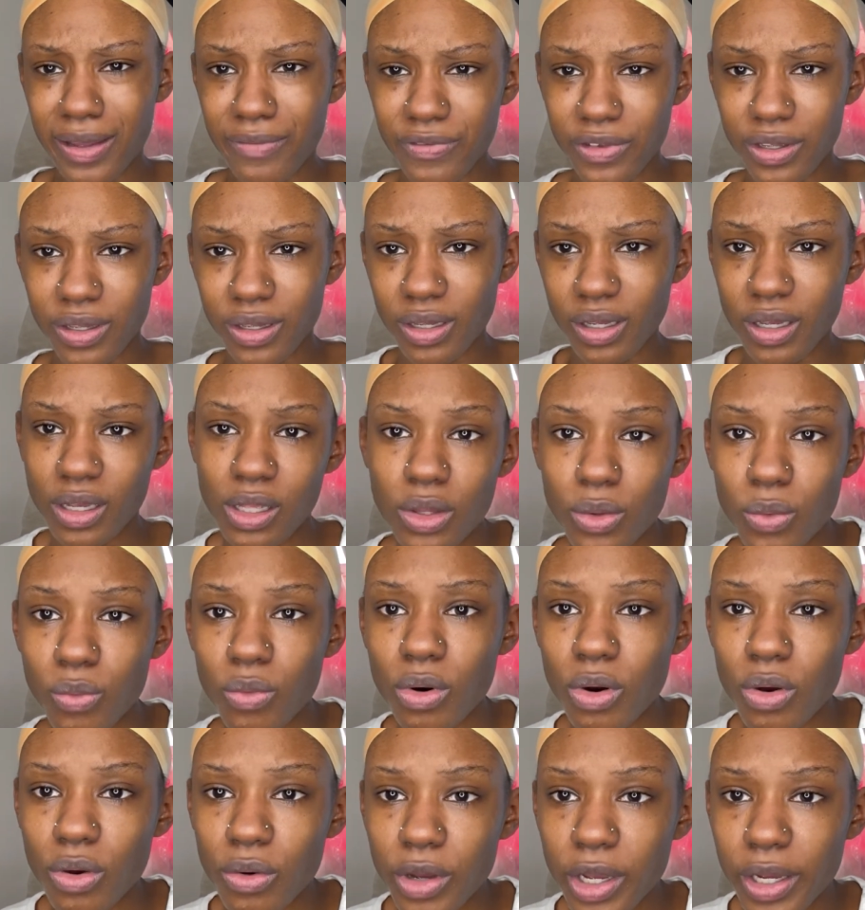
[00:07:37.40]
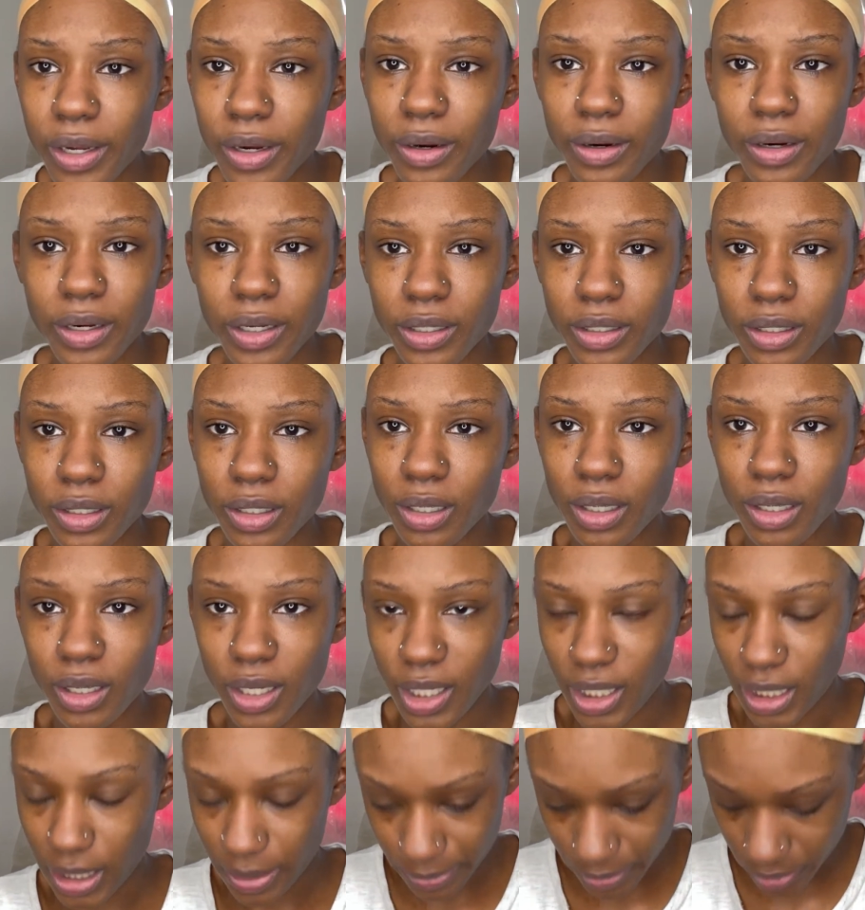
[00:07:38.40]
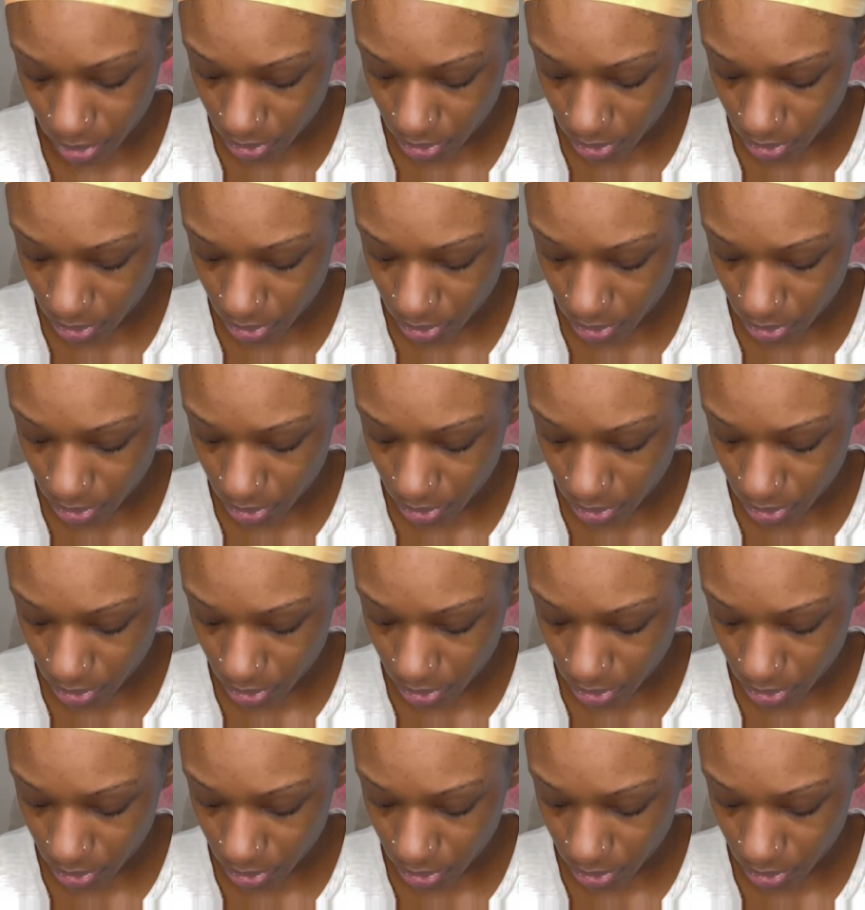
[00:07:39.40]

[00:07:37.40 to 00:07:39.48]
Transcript: it in the wrong area and I put